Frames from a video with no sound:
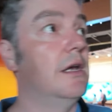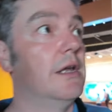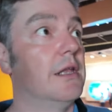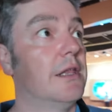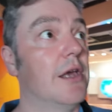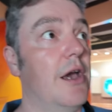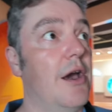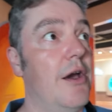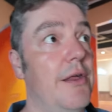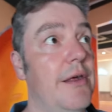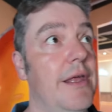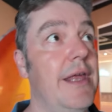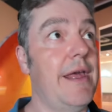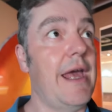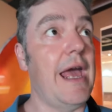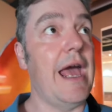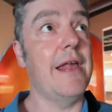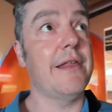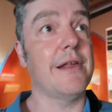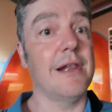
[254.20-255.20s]
So the
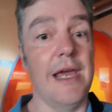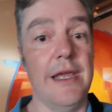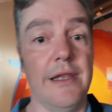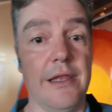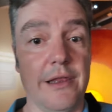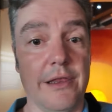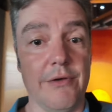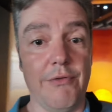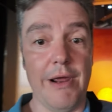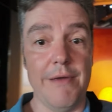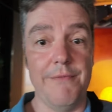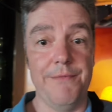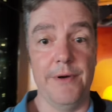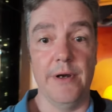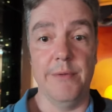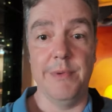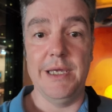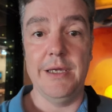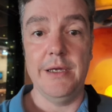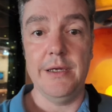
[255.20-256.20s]
escalators are right in front
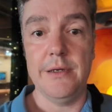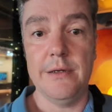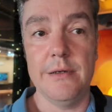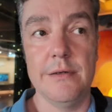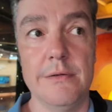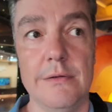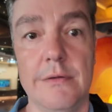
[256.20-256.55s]
of me here.